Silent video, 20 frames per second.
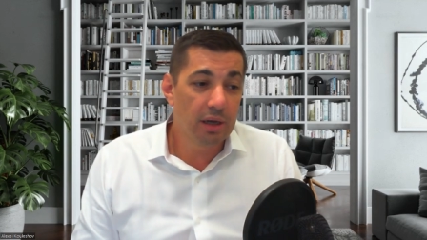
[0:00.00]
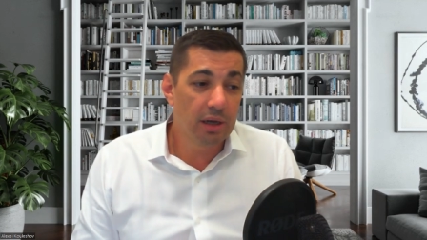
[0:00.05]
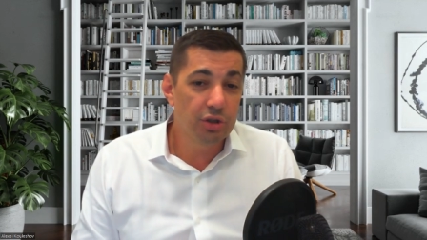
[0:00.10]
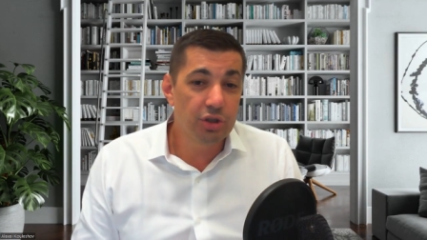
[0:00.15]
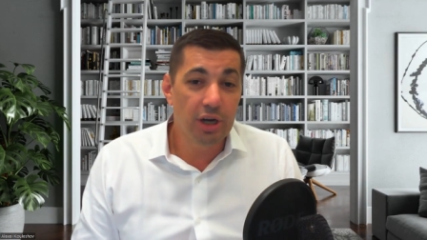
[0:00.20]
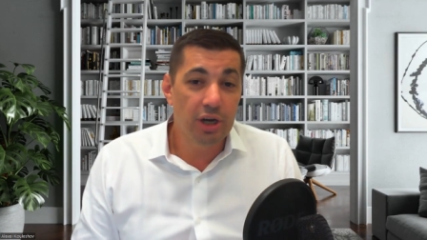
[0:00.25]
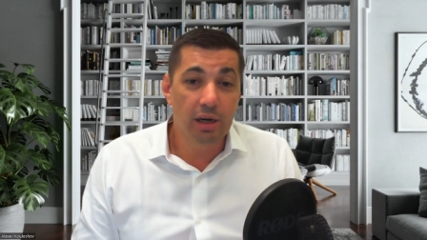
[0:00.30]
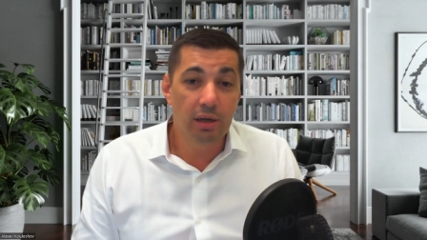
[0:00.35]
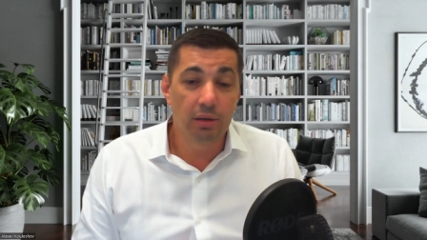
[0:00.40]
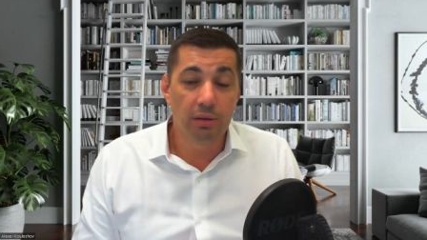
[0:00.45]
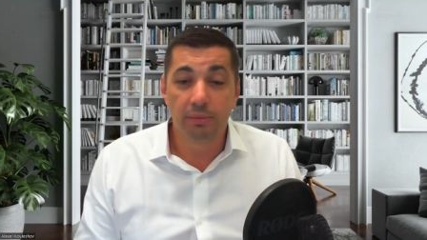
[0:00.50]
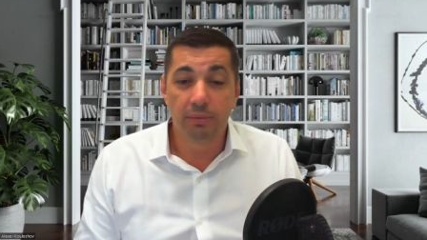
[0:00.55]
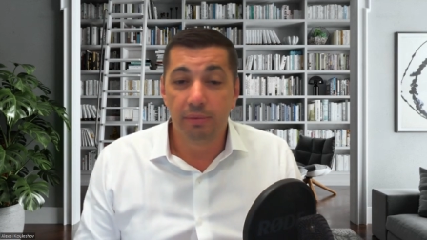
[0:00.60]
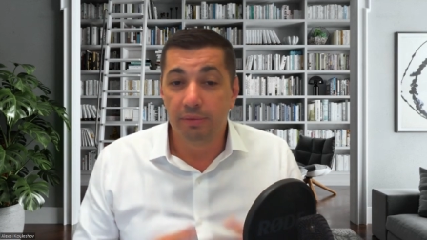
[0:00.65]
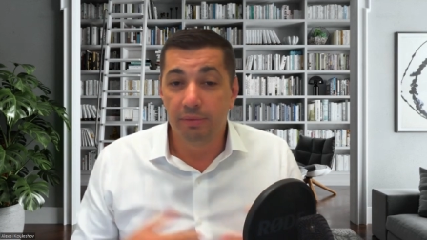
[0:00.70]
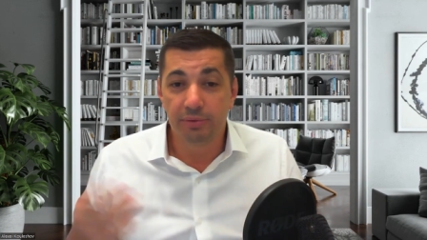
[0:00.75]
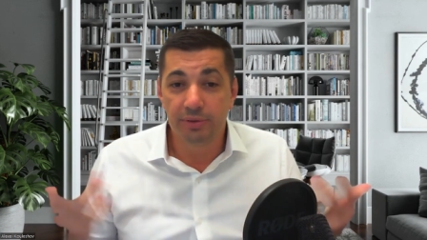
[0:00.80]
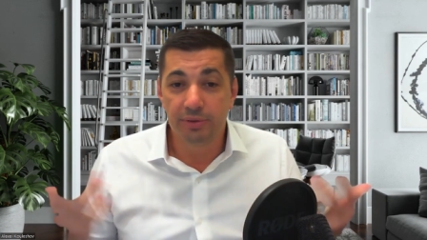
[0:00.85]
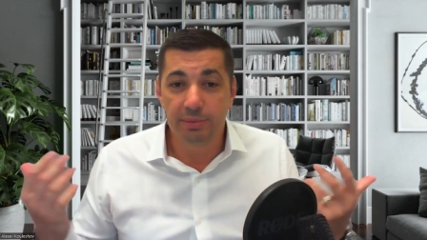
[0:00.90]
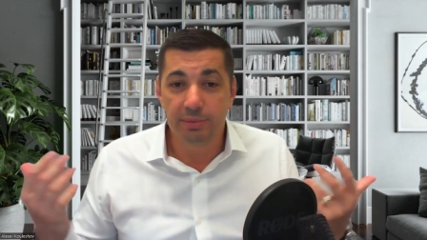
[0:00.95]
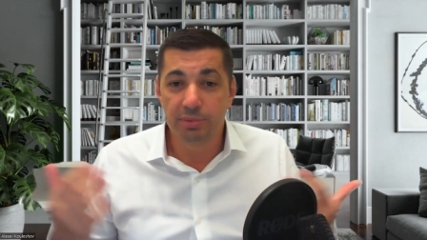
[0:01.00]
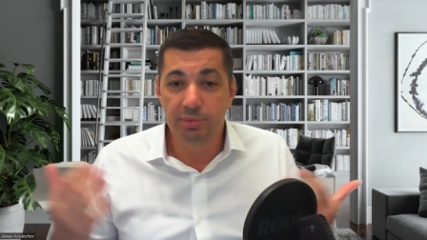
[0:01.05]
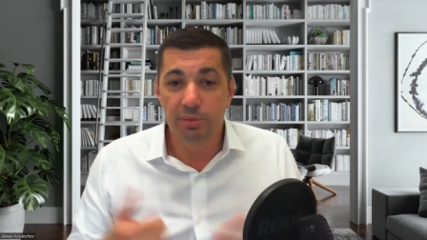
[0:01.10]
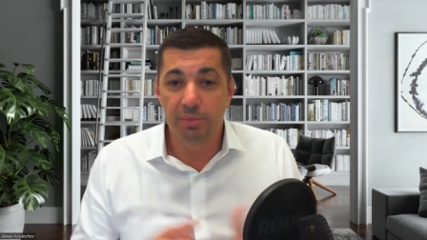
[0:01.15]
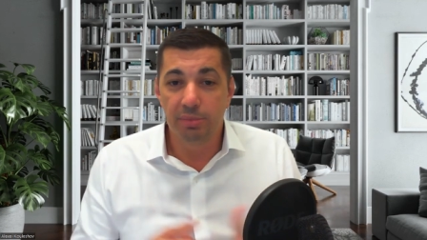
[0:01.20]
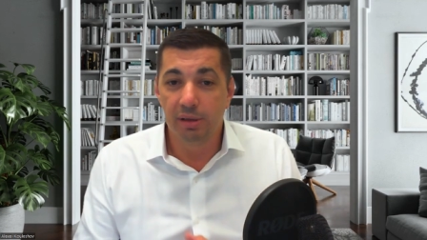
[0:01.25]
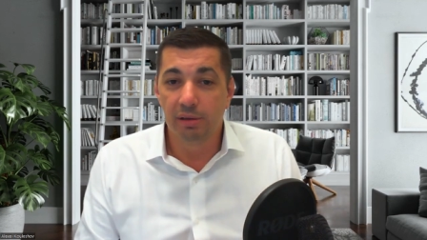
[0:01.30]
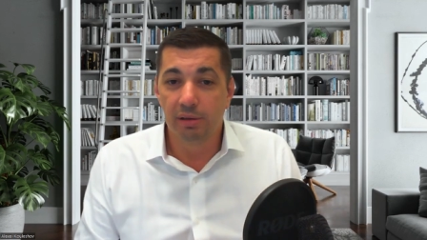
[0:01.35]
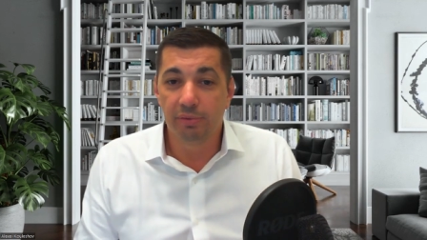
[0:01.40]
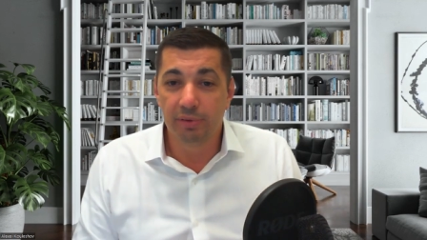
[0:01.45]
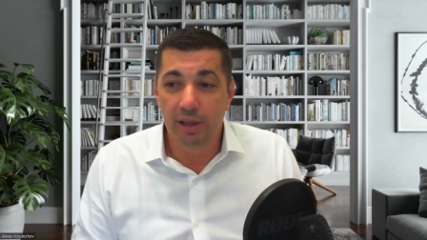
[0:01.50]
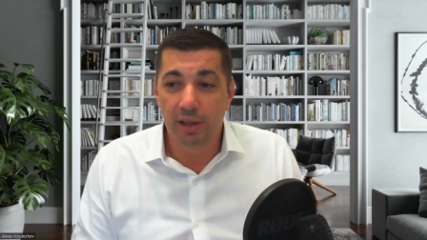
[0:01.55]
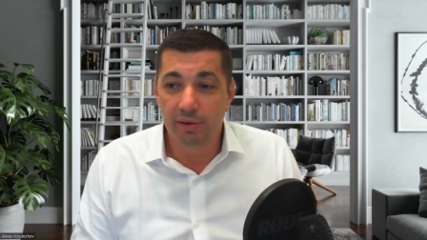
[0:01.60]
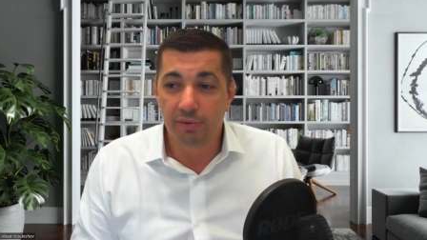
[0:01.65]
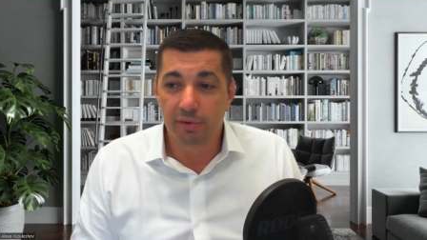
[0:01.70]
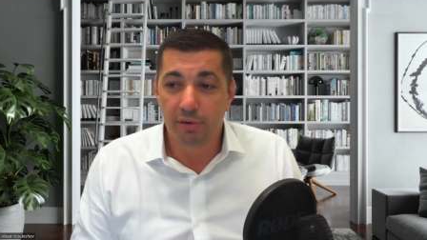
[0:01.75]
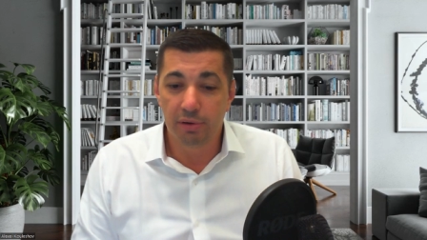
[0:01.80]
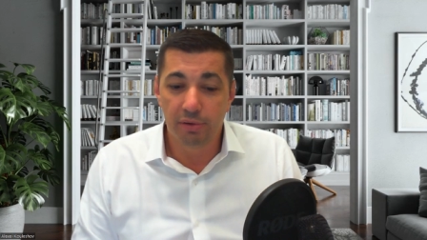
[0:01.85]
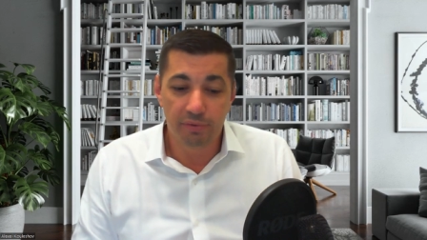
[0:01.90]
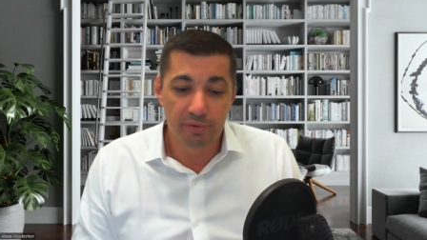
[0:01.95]
channel. seems to be the
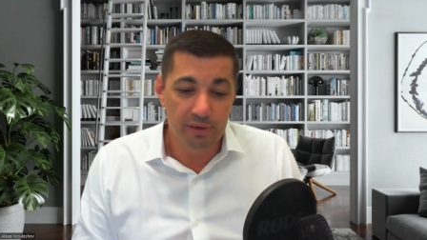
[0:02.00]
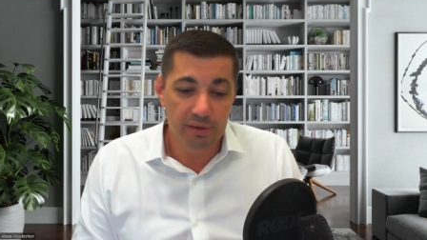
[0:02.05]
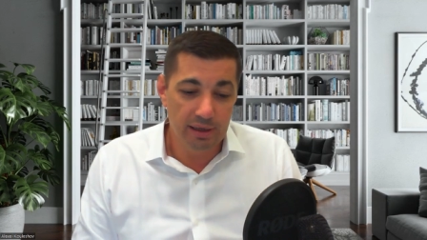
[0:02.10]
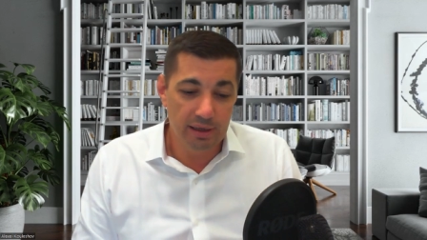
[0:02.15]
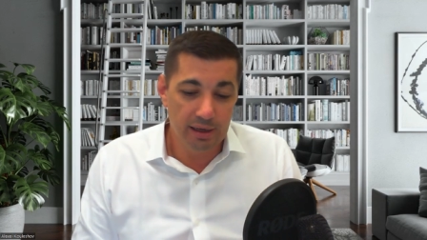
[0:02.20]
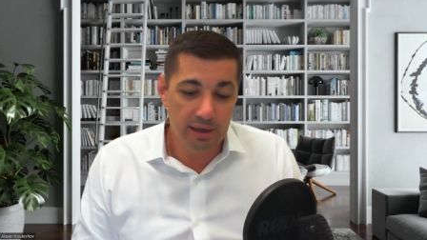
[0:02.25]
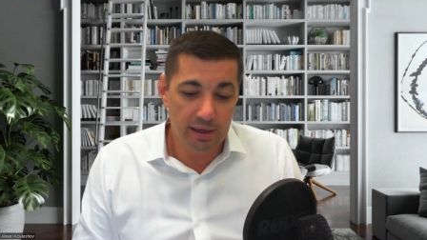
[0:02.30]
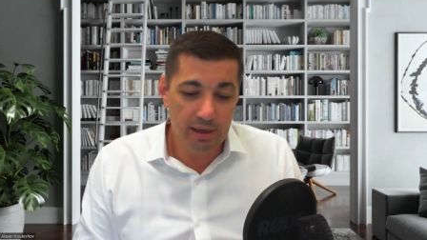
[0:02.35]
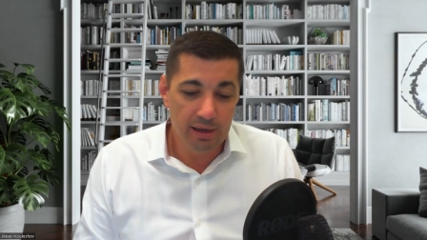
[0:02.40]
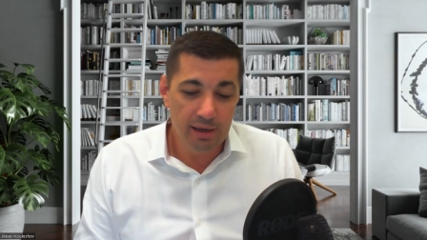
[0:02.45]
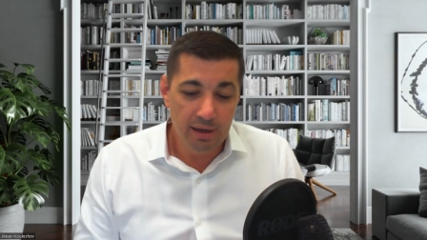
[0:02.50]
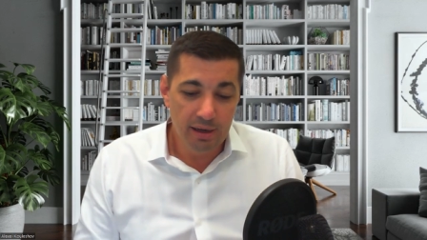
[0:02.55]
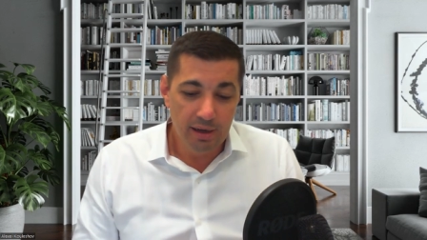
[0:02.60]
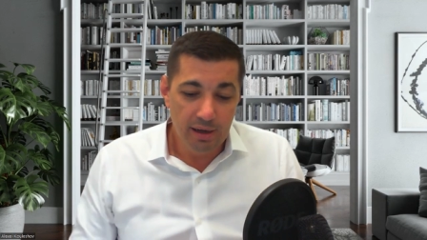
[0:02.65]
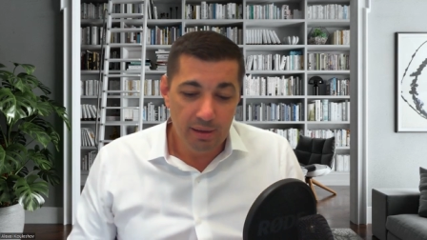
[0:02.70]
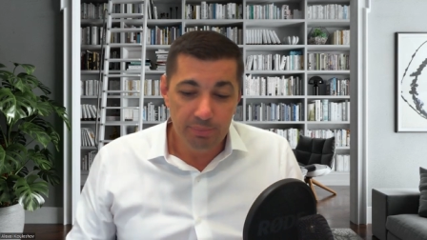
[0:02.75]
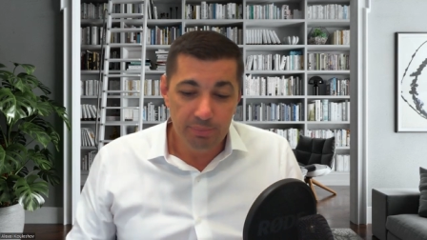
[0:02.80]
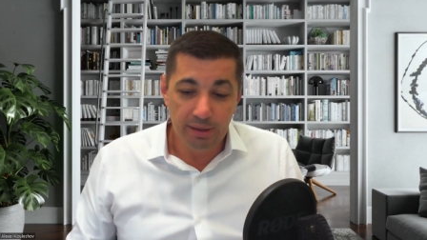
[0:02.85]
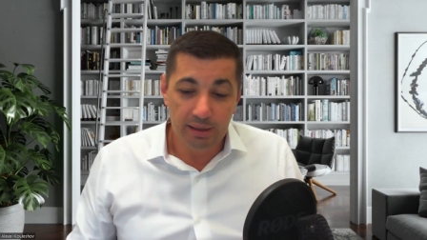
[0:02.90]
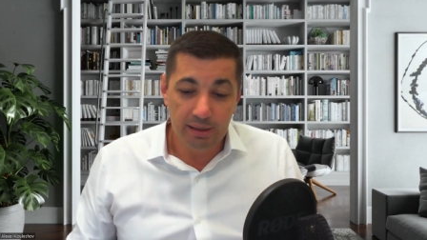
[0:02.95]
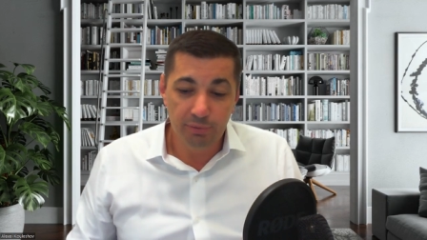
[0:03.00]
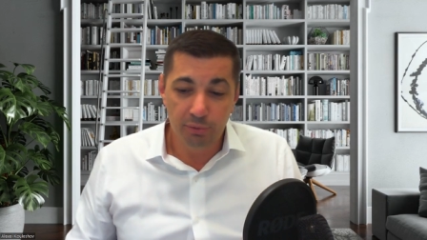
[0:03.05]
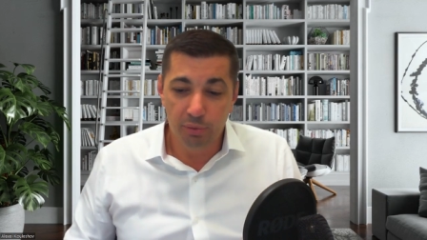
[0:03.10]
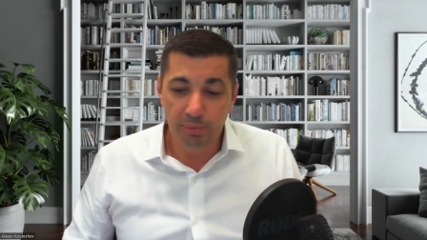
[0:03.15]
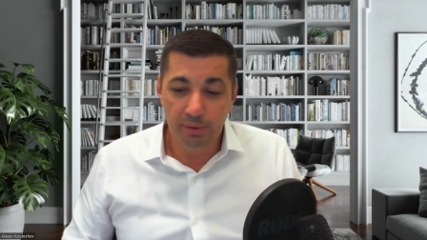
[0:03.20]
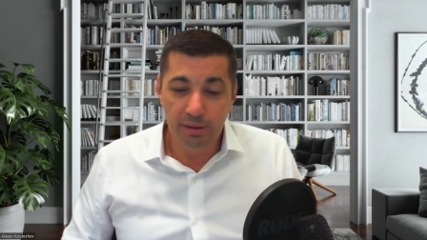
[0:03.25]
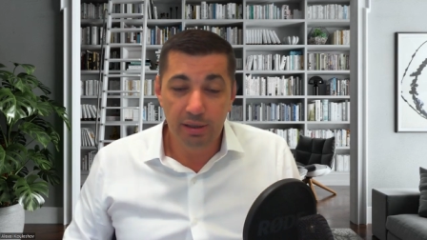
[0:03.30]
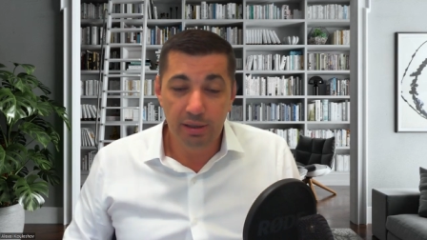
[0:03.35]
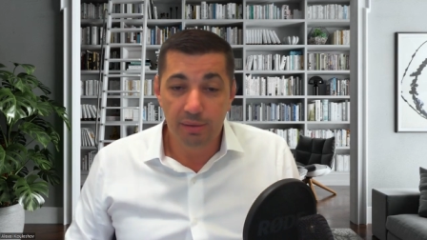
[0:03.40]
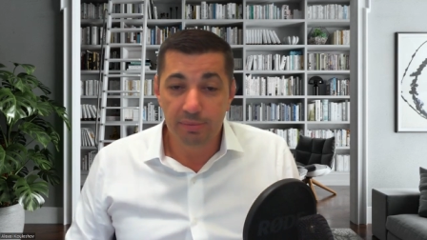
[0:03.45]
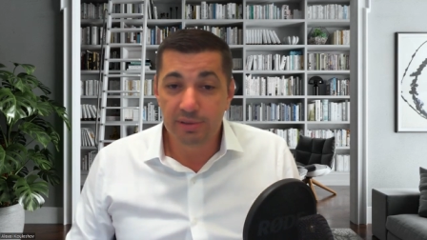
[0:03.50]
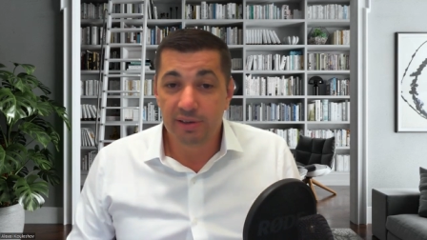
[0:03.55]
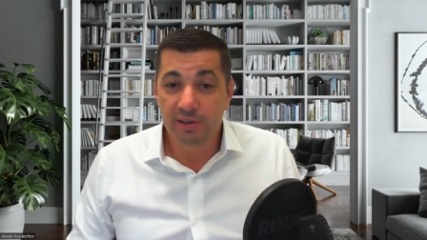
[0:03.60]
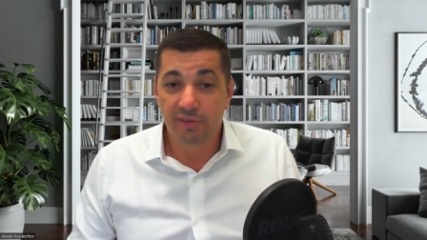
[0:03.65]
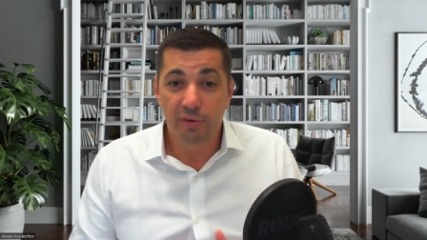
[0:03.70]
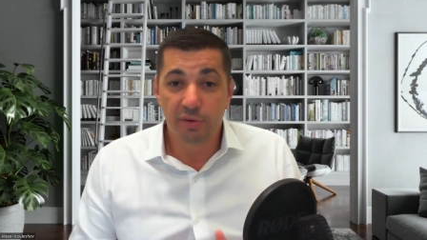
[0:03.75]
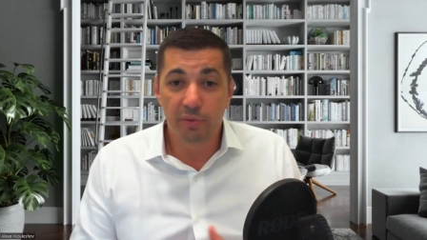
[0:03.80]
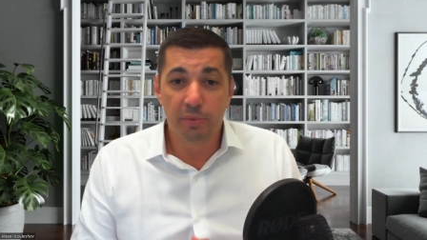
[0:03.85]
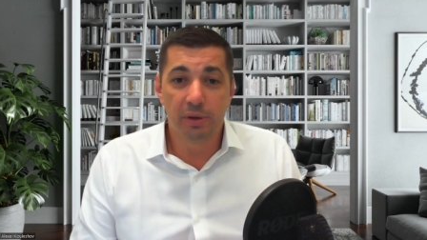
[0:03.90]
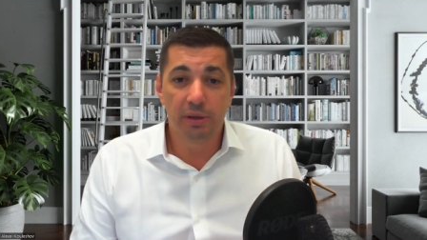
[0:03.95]
flavor of the platform in terms of
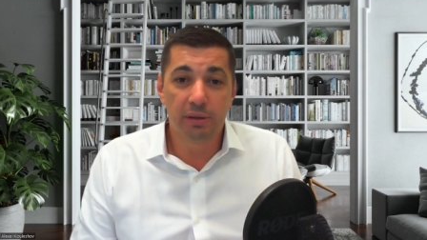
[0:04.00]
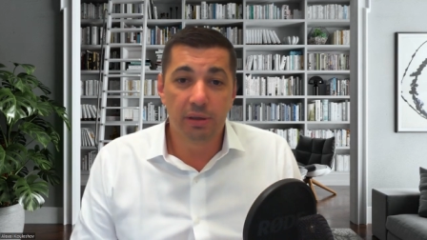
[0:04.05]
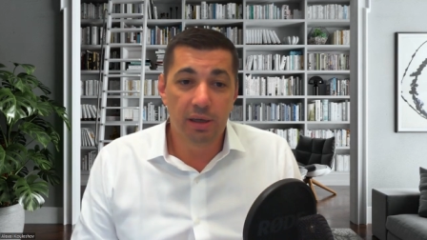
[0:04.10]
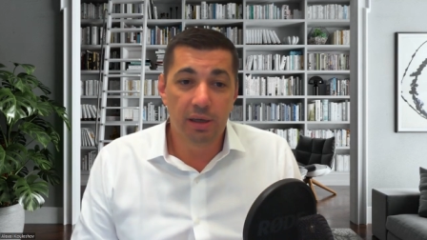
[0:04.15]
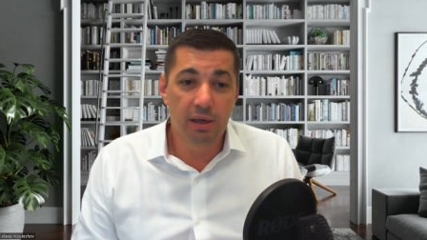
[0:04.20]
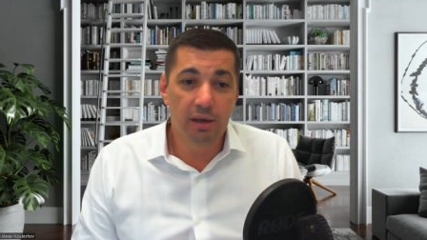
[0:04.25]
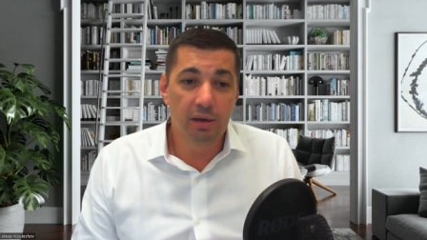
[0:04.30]
everyone